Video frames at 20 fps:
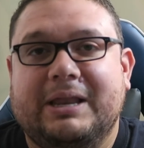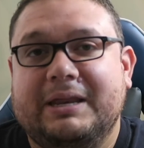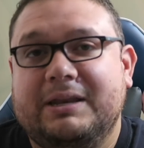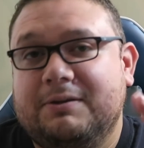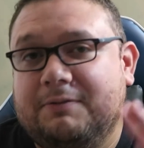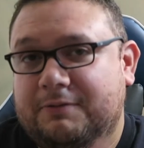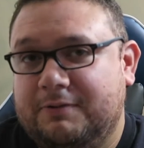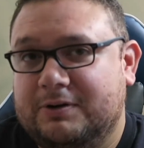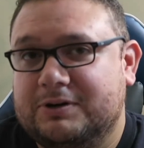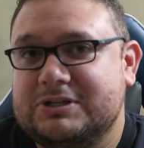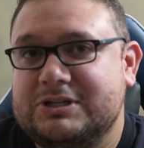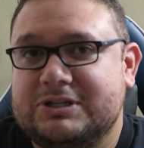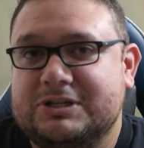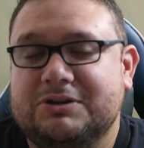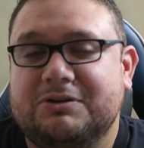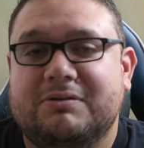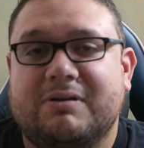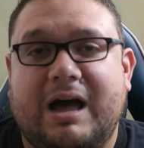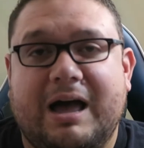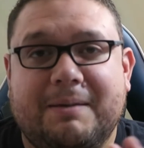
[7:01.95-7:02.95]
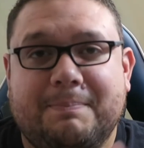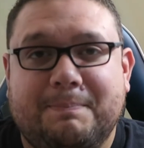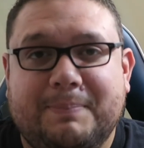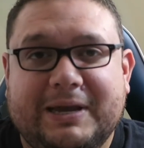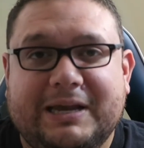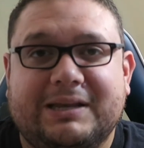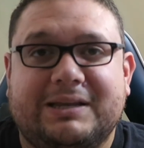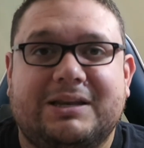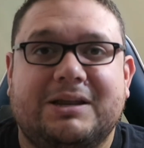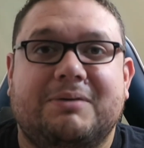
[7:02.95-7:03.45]
played the first two, I
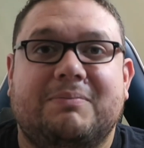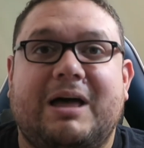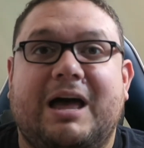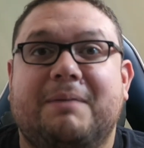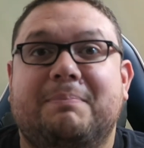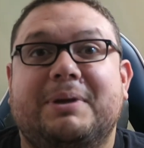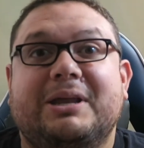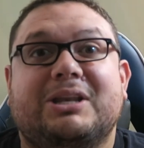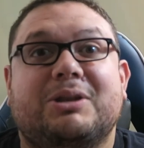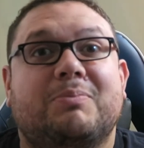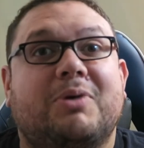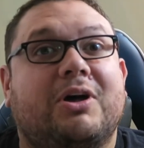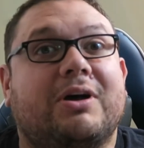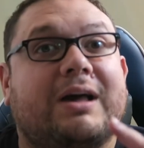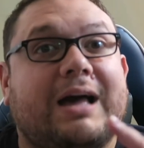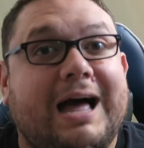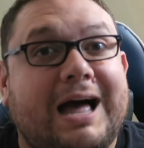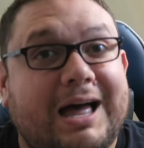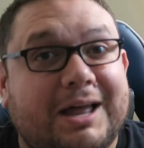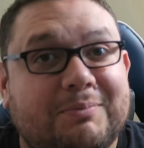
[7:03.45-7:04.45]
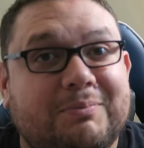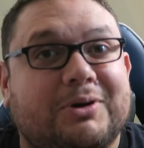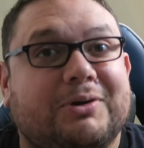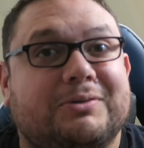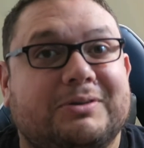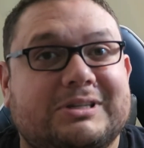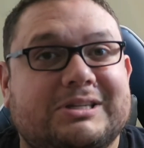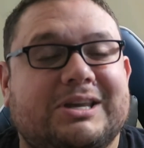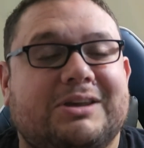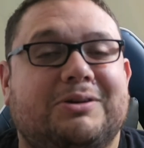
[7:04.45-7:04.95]
beat them. I beat them on God
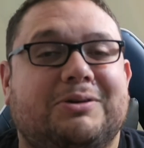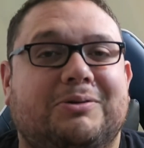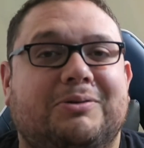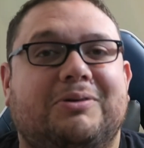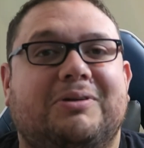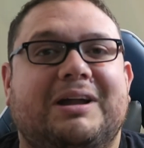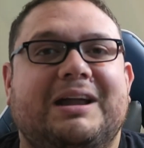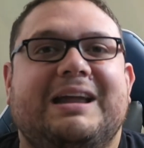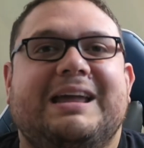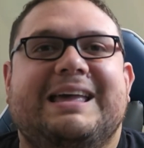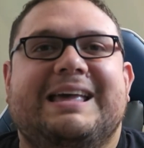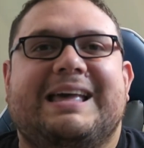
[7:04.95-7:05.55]
mode too.